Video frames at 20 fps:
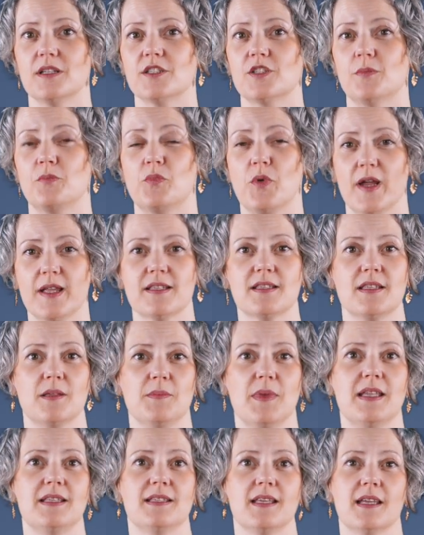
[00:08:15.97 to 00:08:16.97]
to bring to the
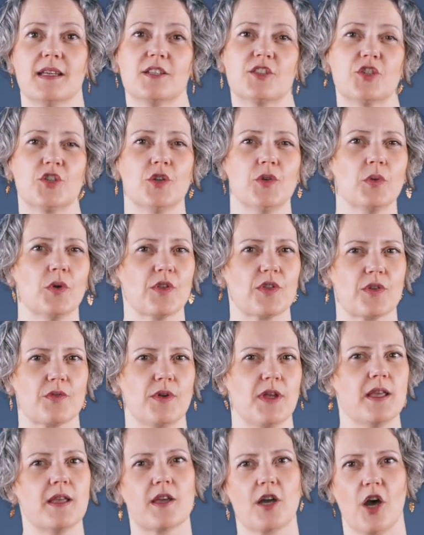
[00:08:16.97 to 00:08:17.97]
meeting 2 or
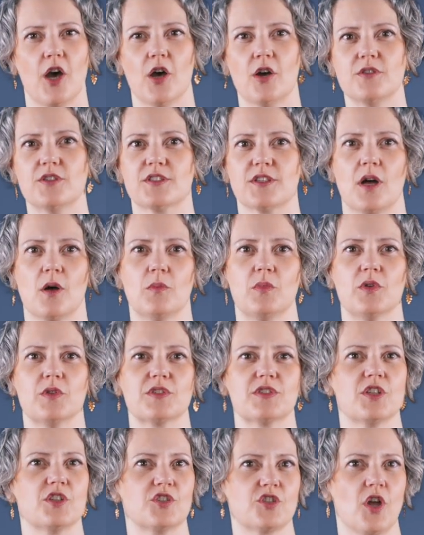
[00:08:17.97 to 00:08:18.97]
3 code samples
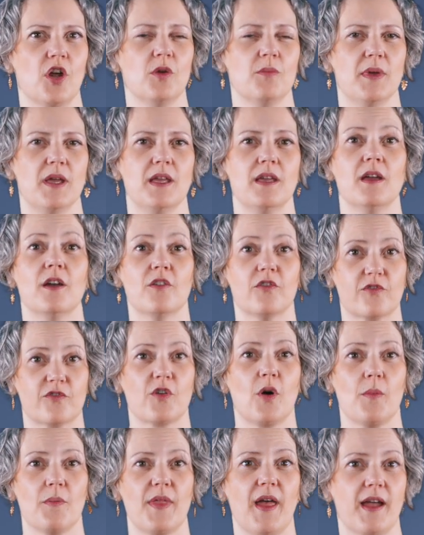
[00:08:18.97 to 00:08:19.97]
to show me
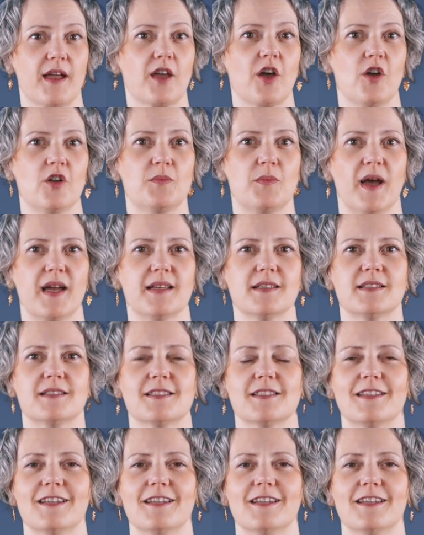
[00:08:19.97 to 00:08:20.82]
from their code base.